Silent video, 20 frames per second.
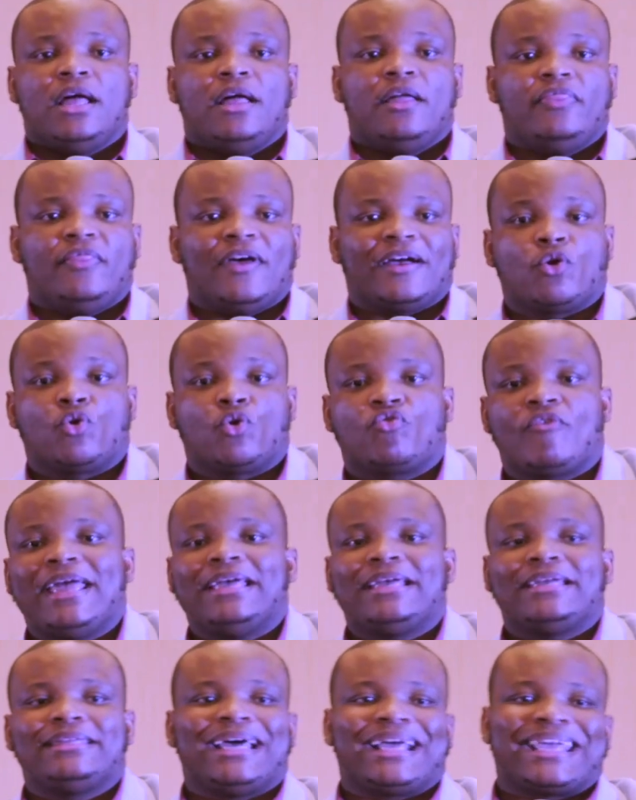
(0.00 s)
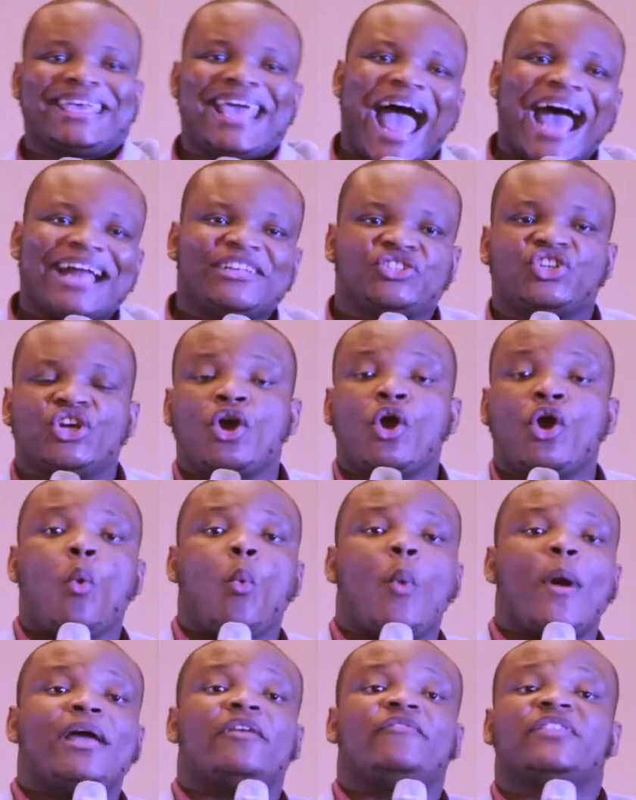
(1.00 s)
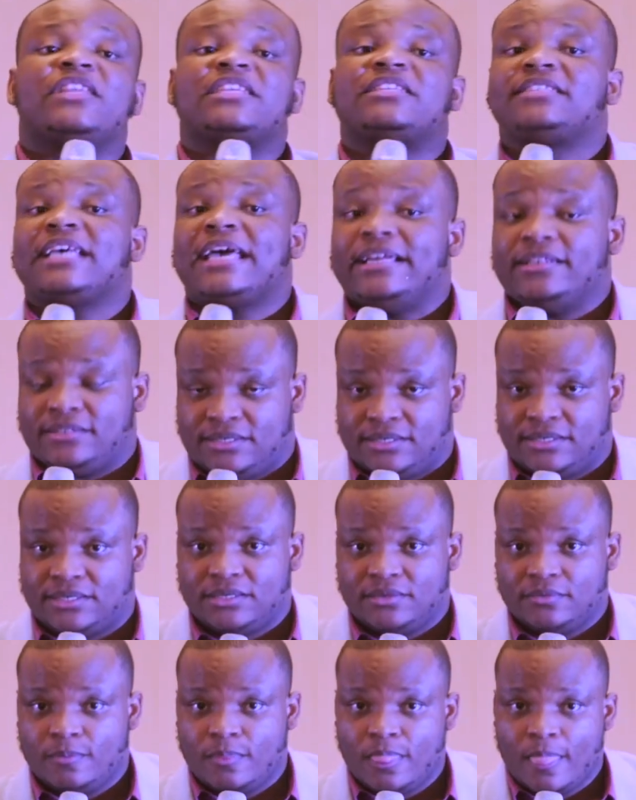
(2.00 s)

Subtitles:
the catching away of the saints.